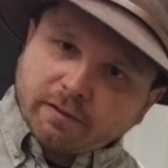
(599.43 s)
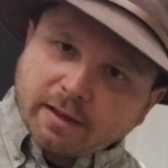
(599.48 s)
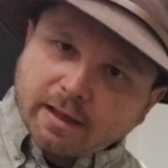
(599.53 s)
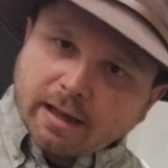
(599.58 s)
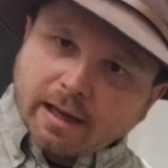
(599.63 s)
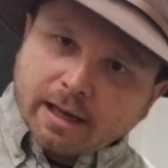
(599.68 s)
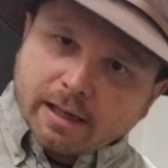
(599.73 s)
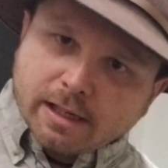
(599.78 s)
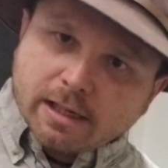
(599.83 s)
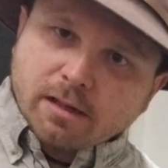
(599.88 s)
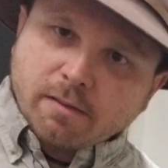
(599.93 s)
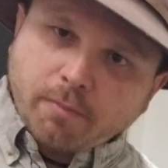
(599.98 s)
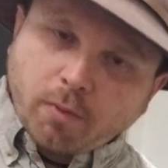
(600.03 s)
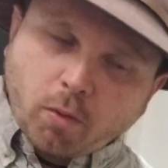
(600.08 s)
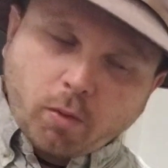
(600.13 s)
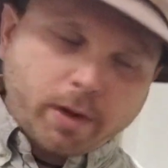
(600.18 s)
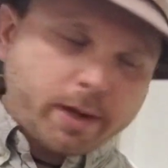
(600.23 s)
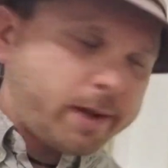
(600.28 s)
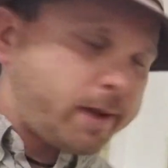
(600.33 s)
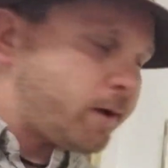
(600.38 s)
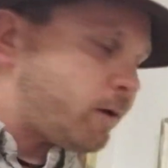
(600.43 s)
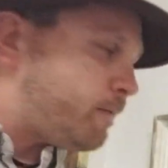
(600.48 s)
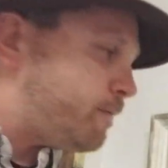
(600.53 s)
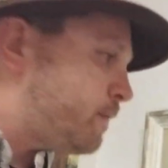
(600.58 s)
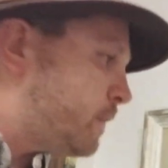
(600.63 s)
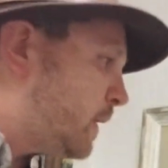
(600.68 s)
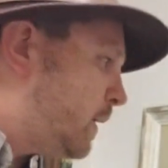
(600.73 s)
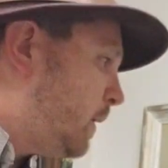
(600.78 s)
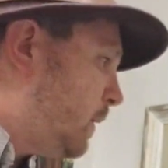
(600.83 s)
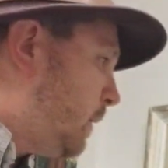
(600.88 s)
that I need to point out.
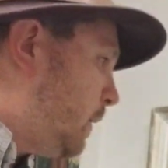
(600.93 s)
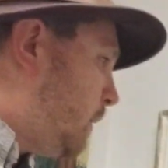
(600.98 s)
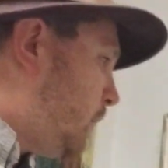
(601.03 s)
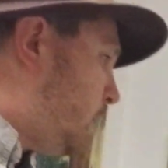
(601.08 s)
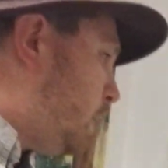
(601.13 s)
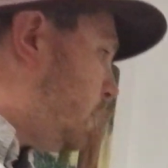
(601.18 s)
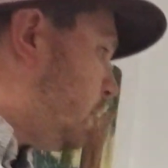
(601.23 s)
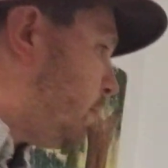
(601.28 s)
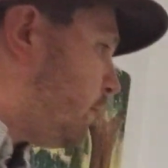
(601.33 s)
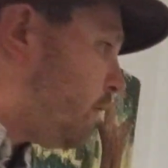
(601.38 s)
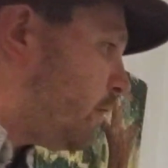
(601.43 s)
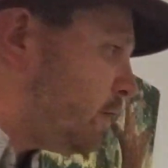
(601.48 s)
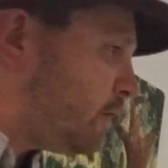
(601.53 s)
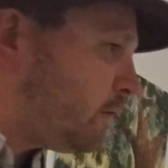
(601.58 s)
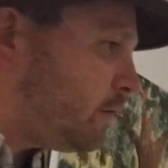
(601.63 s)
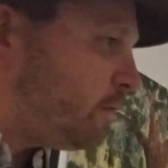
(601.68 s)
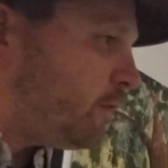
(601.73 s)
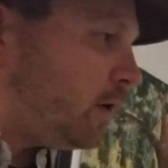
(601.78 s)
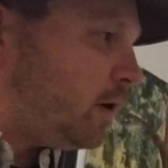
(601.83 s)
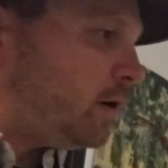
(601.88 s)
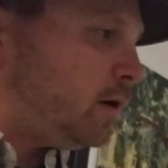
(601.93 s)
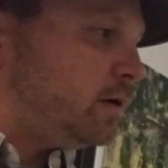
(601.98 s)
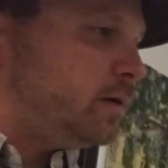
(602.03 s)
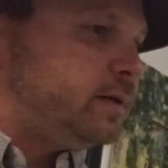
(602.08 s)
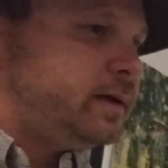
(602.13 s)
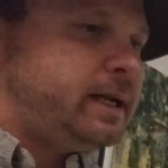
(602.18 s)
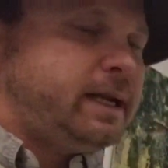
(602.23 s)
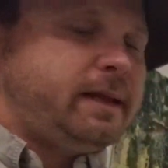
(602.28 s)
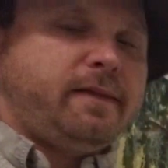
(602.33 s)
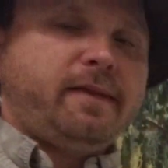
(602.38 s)
First of all,
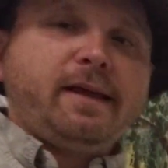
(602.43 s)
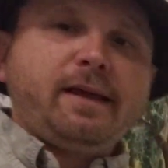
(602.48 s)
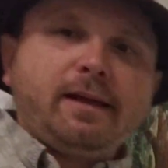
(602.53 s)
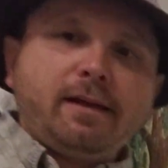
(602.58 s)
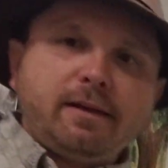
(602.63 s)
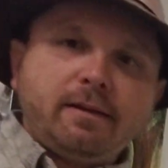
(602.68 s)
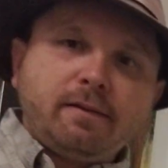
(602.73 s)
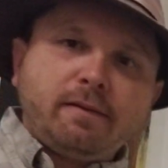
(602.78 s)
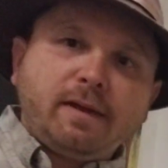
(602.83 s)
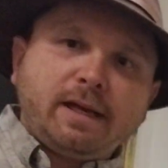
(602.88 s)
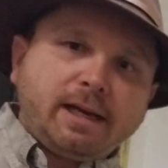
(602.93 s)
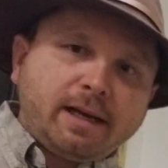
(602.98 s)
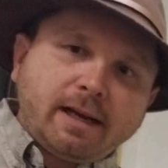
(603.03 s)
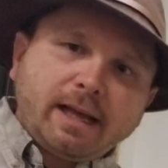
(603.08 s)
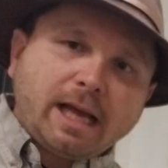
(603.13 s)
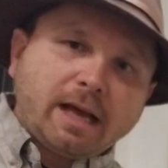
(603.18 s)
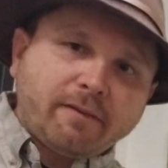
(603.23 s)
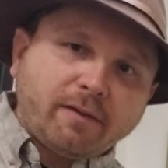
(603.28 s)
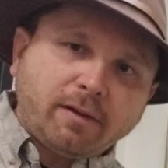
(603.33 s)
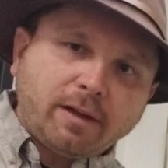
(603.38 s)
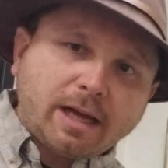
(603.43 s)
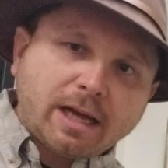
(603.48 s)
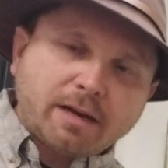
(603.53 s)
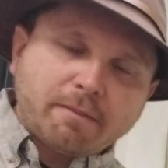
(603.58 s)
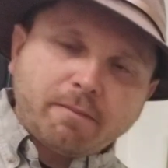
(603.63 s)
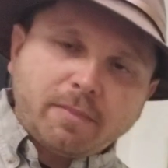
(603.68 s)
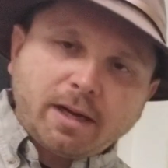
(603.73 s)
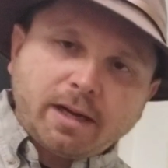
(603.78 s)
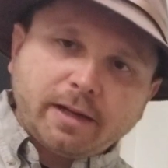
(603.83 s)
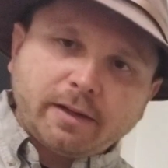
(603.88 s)
they didn't have a lot of
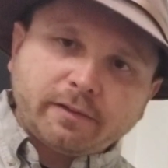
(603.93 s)
money,